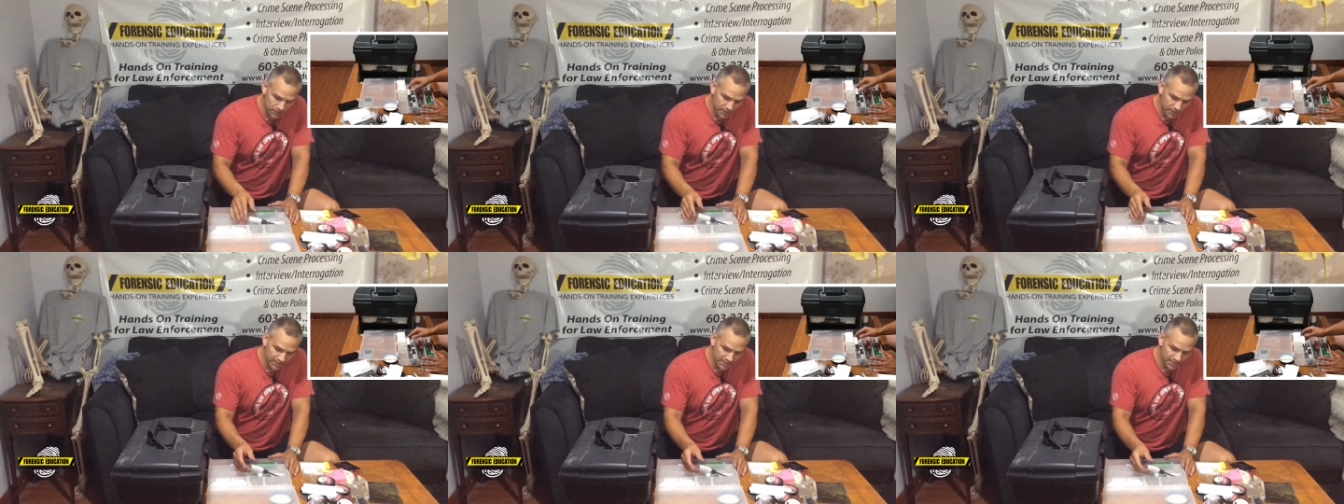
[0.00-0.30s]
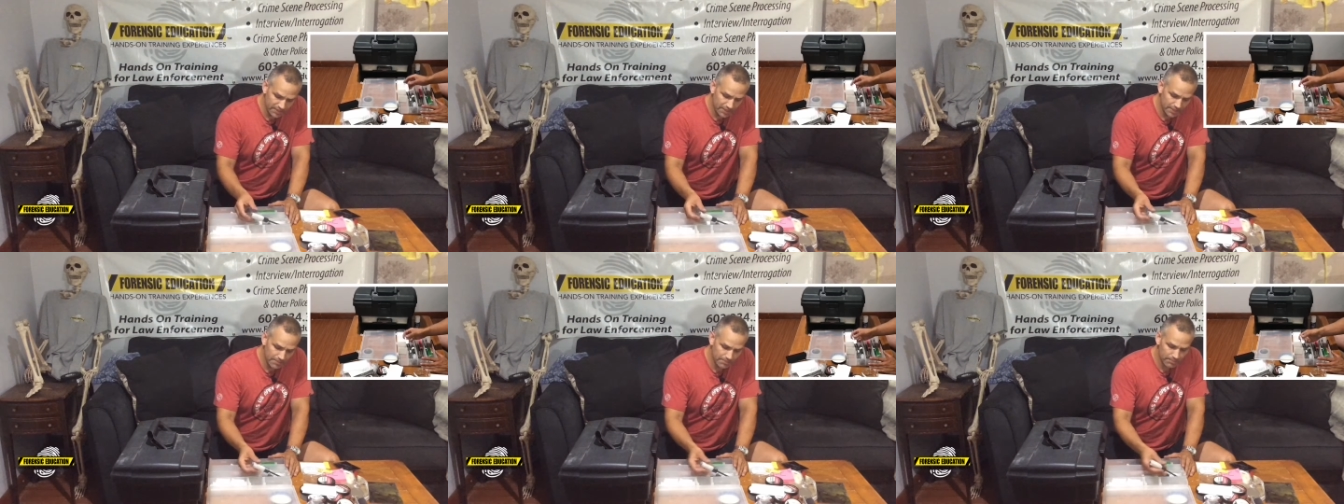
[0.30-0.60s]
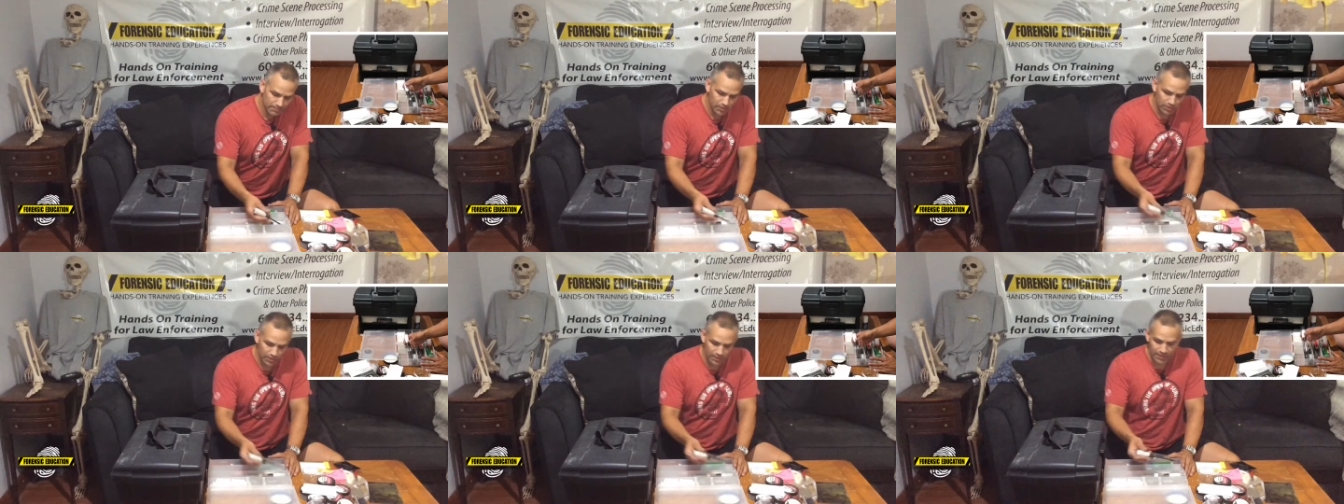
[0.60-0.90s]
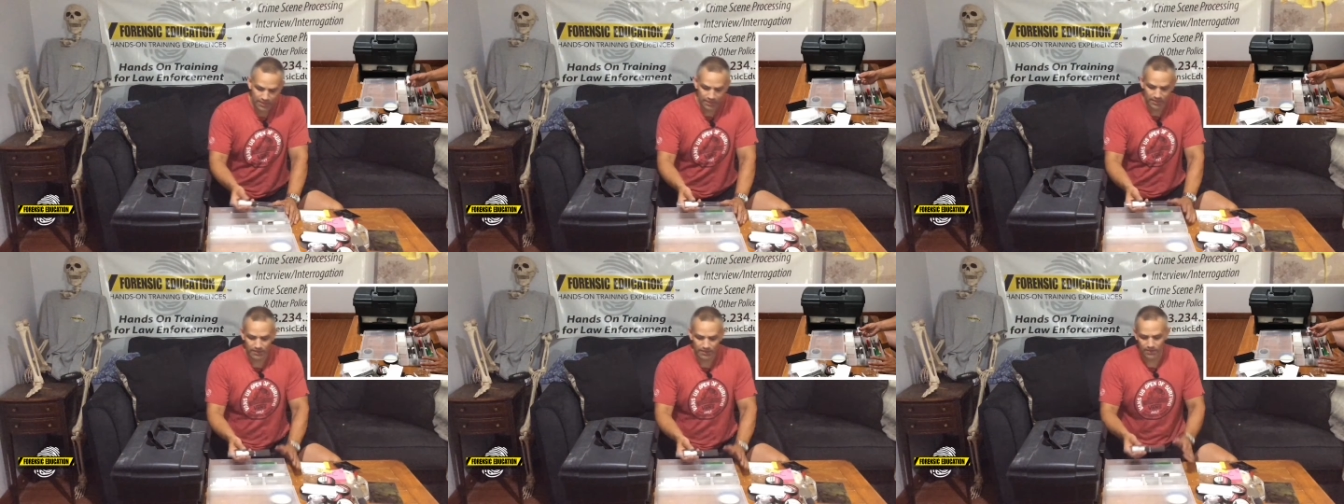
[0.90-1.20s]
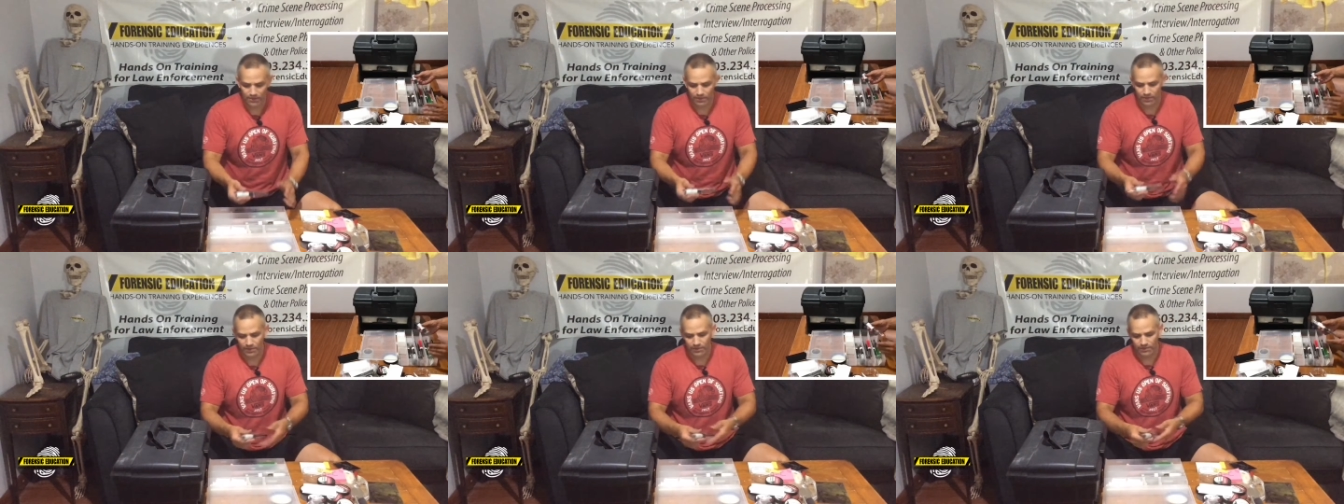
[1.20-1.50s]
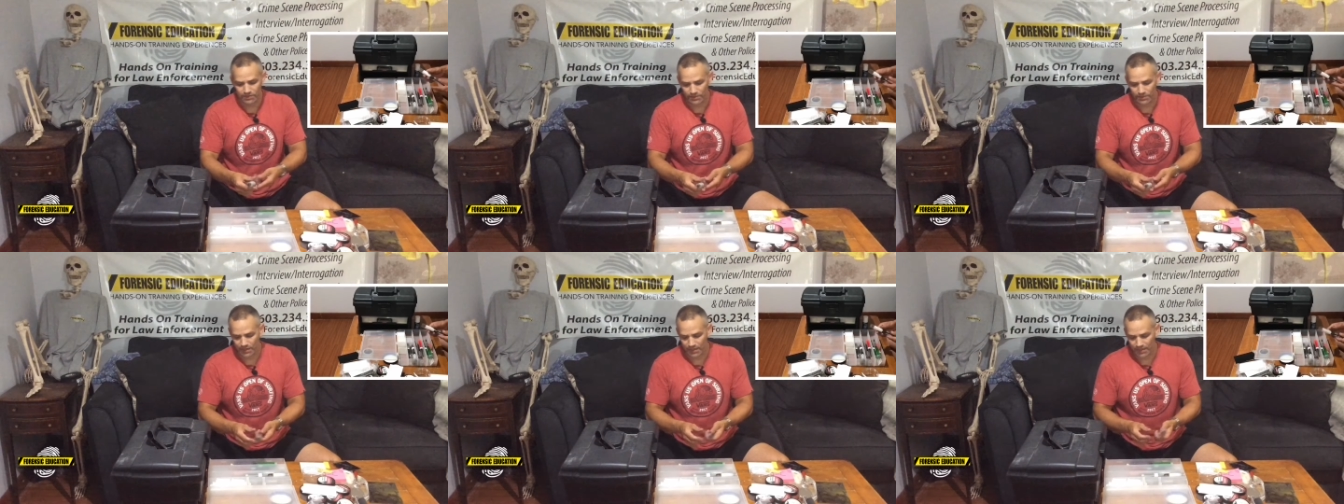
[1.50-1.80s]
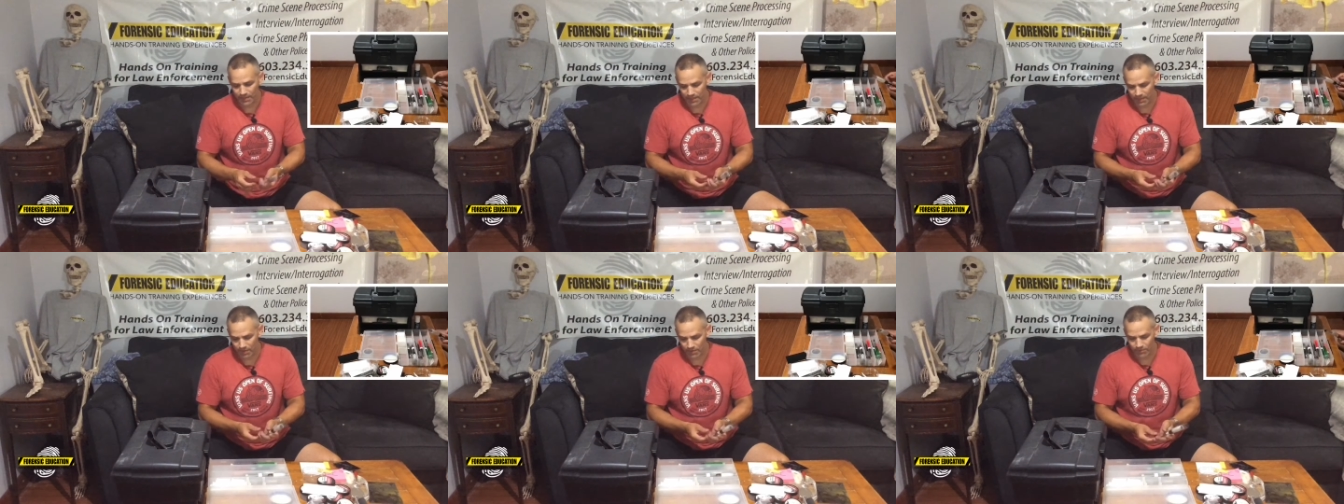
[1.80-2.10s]
You need to keep them clean. You need to
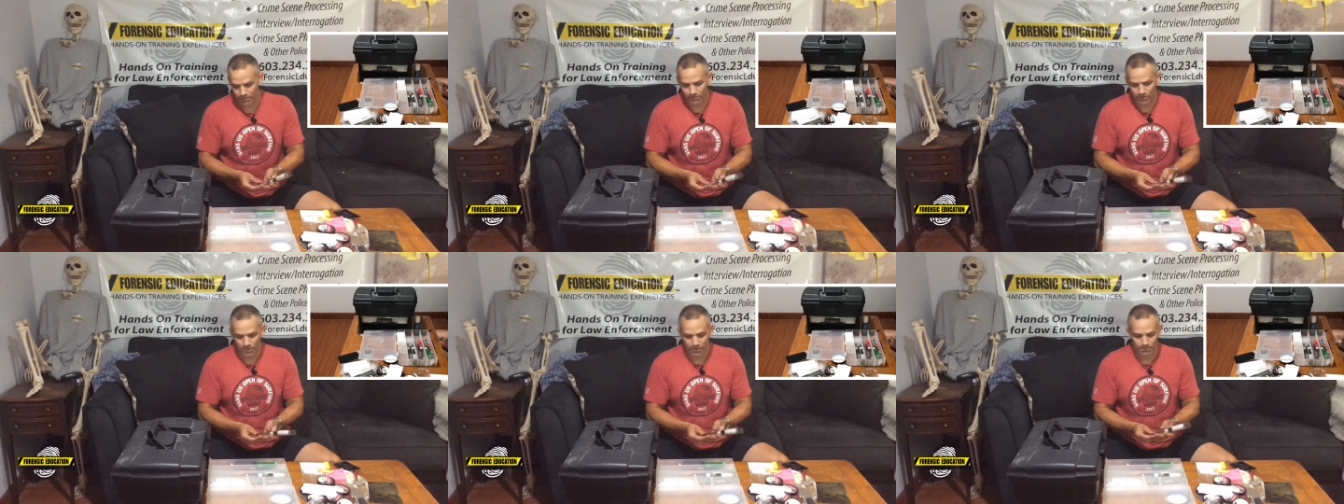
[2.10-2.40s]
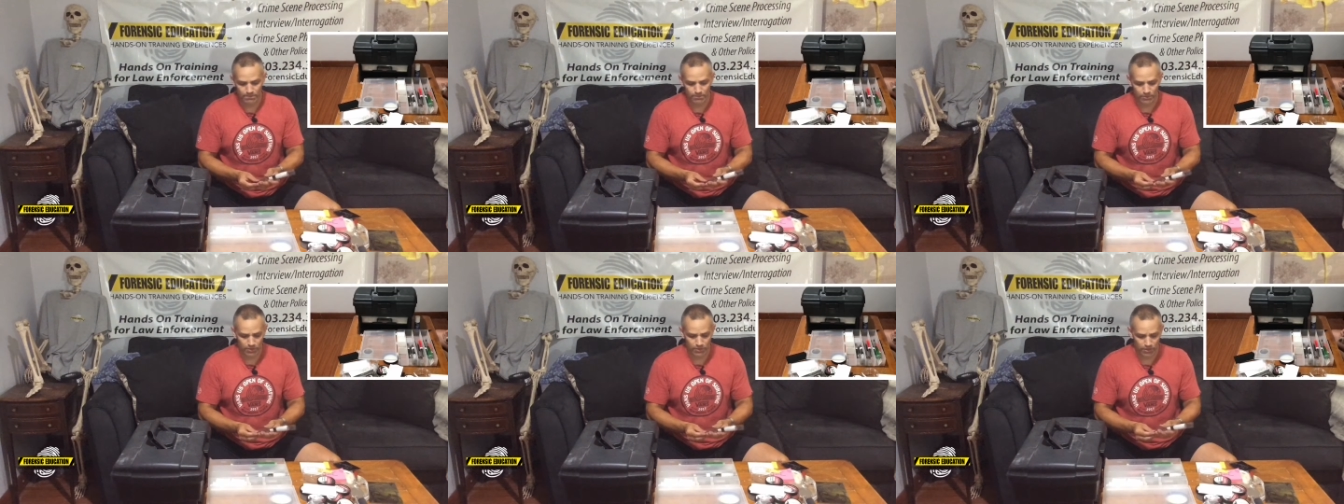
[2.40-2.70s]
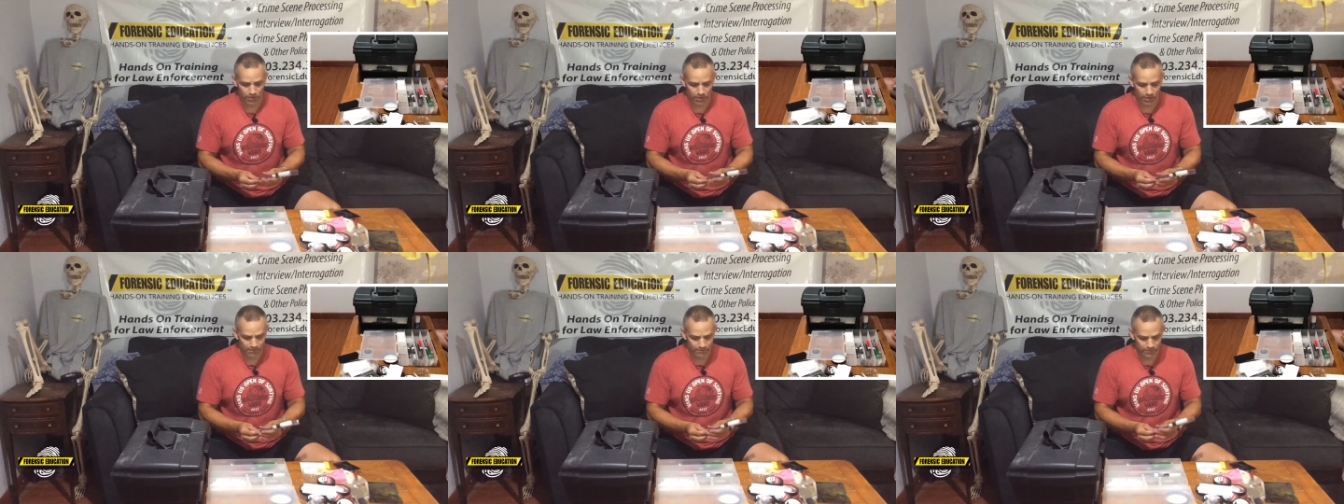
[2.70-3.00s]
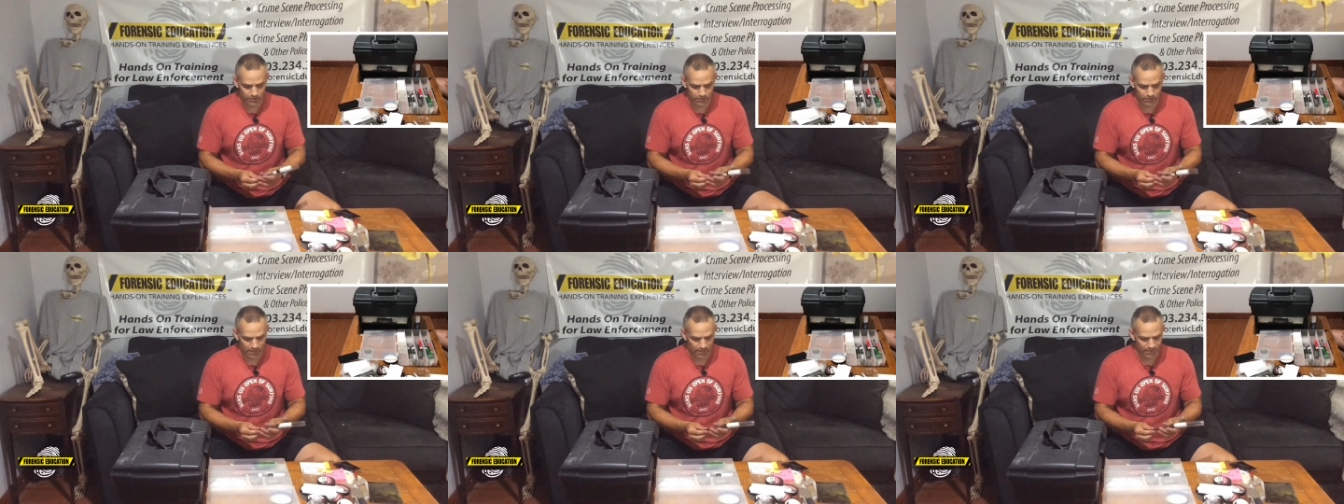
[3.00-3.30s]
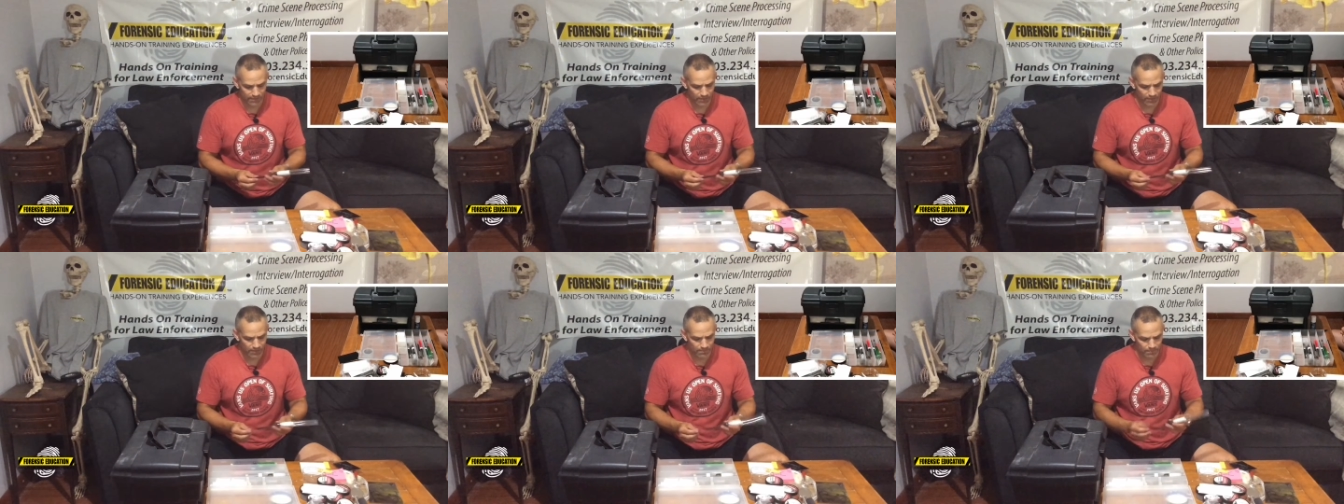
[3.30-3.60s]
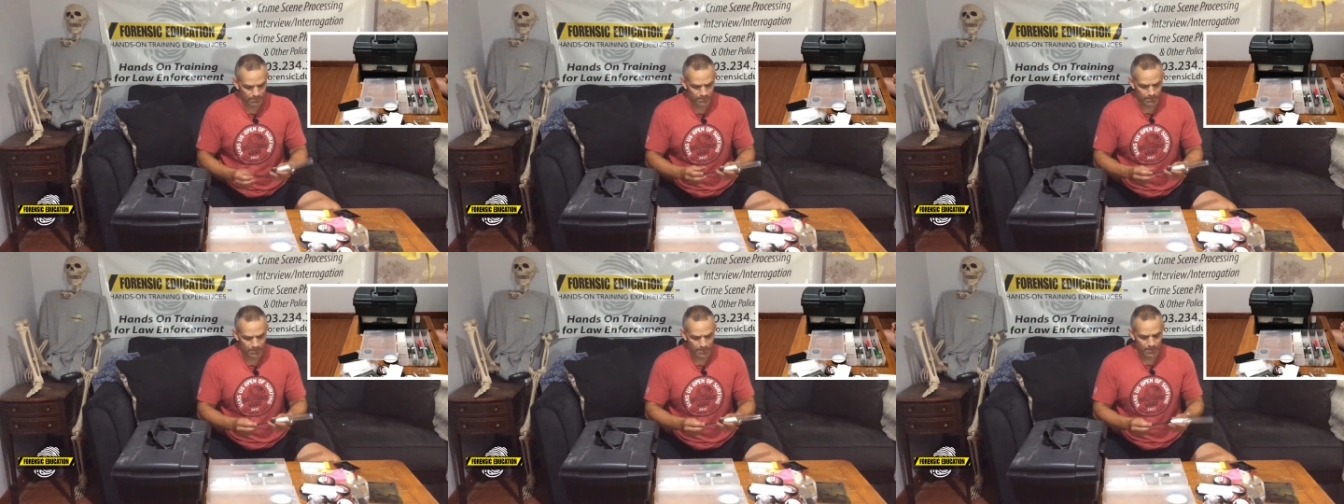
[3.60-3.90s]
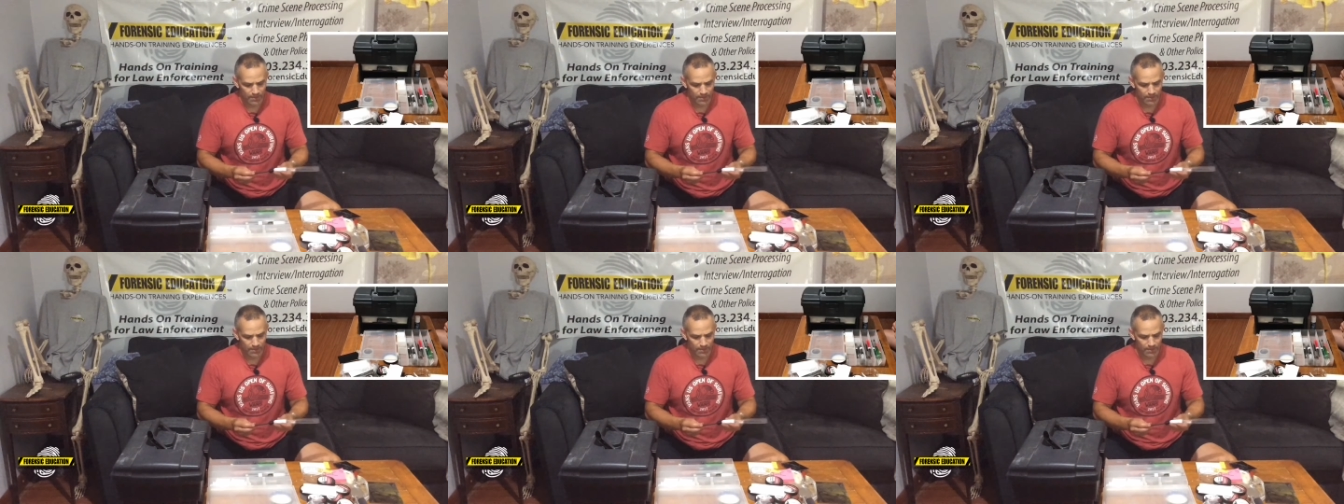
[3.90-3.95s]
take care of them, put the covers on them.